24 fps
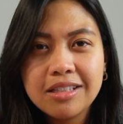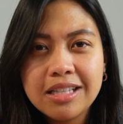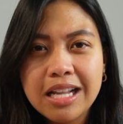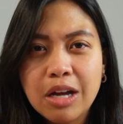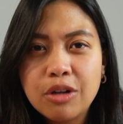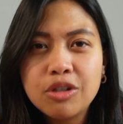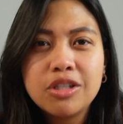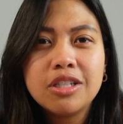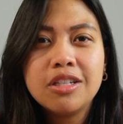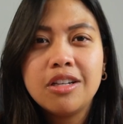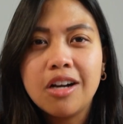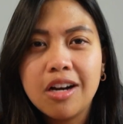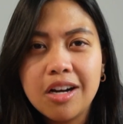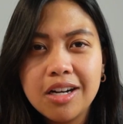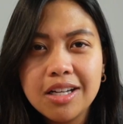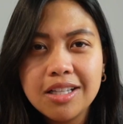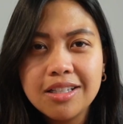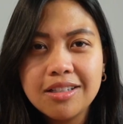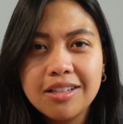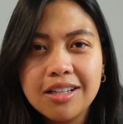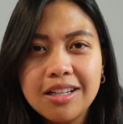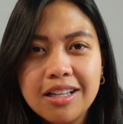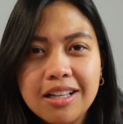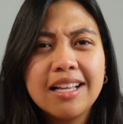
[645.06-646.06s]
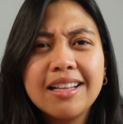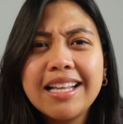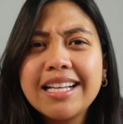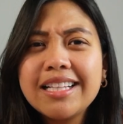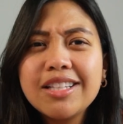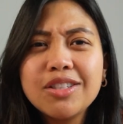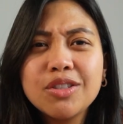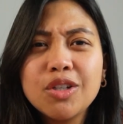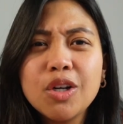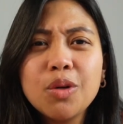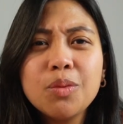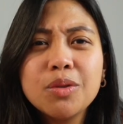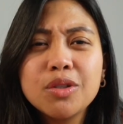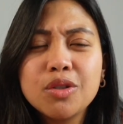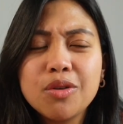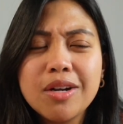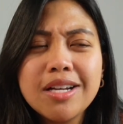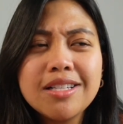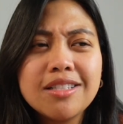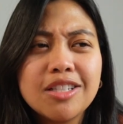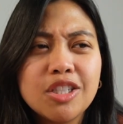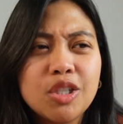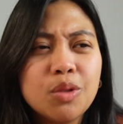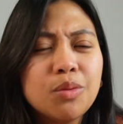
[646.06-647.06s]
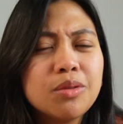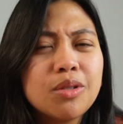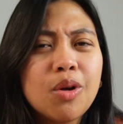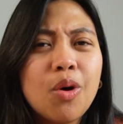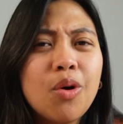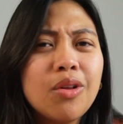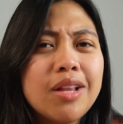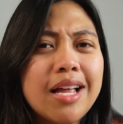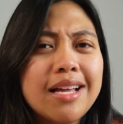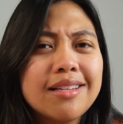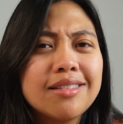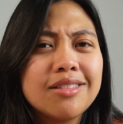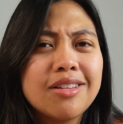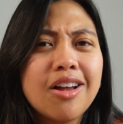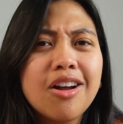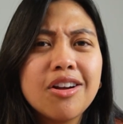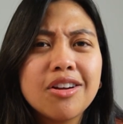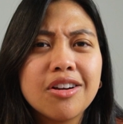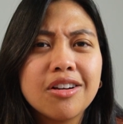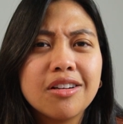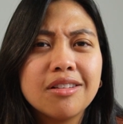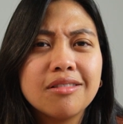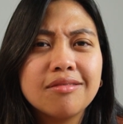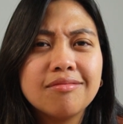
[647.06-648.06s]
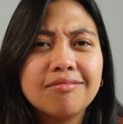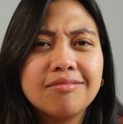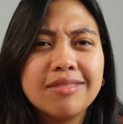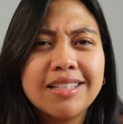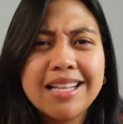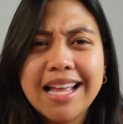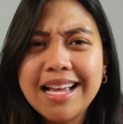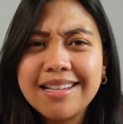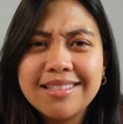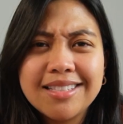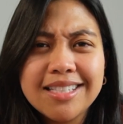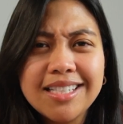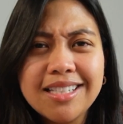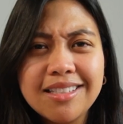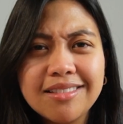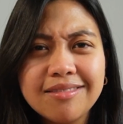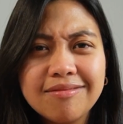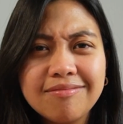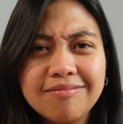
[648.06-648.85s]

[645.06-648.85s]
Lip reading: Now she gone? Like this girl was crazy. She was a whole ass stalker. And that's it?